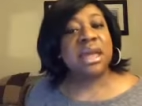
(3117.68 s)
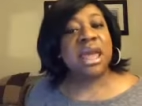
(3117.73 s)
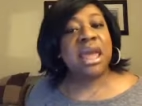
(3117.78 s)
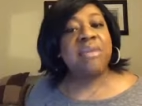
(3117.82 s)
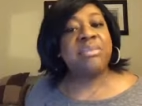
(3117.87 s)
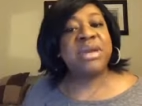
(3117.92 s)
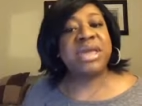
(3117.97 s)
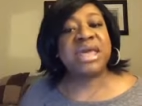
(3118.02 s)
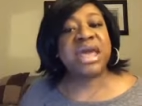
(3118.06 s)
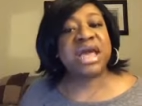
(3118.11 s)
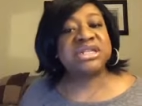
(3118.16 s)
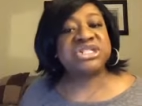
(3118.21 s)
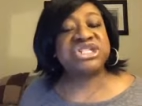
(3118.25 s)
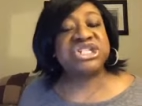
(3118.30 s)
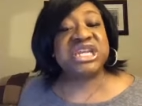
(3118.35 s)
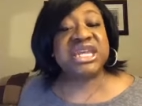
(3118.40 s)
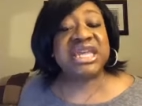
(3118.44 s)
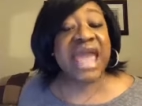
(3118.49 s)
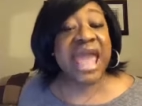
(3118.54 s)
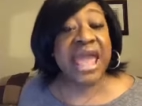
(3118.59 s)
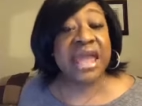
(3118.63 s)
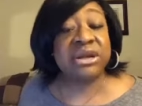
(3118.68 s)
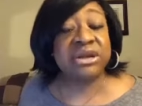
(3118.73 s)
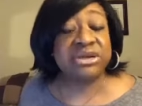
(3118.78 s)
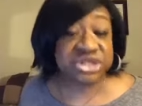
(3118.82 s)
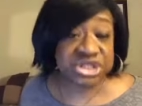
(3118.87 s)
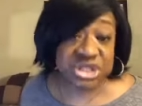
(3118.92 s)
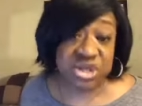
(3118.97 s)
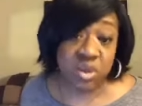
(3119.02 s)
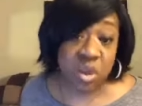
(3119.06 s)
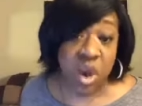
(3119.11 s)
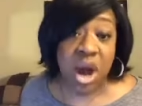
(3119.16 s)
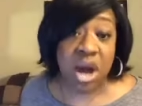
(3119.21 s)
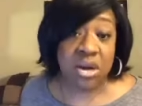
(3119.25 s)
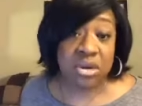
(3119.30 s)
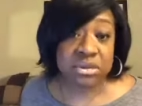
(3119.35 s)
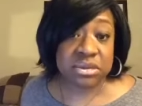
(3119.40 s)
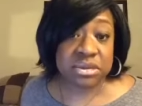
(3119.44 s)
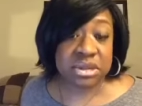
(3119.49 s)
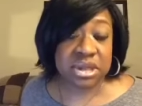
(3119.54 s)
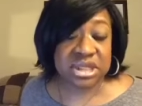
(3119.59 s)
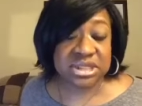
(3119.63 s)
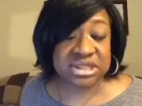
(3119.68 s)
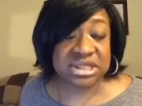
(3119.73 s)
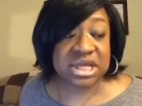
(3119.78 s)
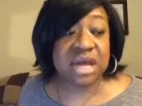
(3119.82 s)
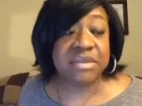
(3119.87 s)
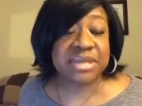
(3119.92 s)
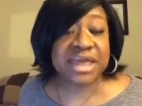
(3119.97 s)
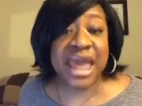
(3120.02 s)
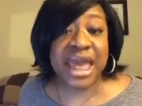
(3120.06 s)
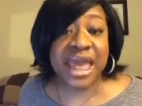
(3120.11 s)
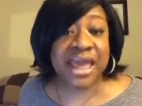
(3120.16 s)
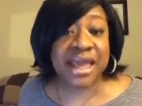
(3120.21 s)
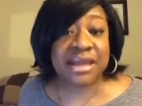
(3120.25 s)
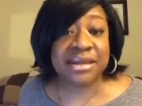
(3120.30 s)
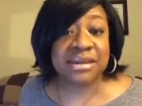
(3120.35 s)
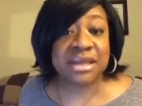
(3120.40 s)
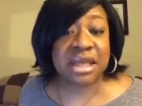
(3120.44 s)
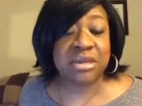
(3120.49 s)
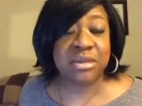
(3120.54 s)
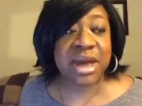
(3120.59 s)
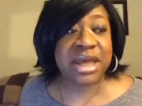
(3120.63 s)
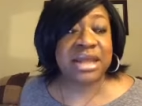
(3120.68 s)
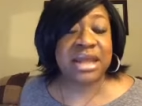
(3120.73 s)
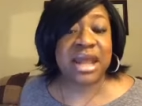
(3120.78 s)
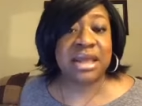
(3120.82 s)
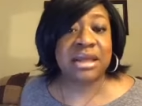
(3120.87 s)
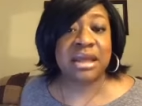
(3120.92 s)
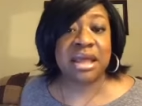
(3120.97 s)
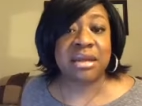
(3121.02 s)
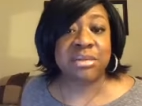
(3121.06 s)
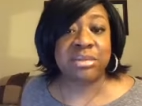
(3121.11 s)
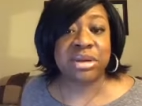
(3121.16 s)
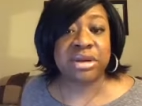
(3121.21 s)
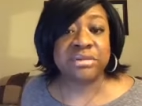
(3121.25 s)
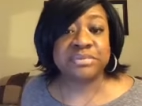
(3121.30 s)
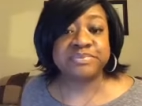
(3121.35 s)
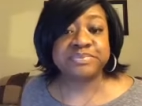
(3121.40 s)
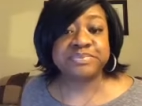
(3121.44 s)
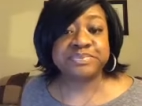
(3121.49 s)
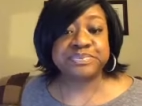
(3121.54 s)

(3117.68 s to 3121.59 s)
And because she can't or she won't, because some can't, anybody that limber.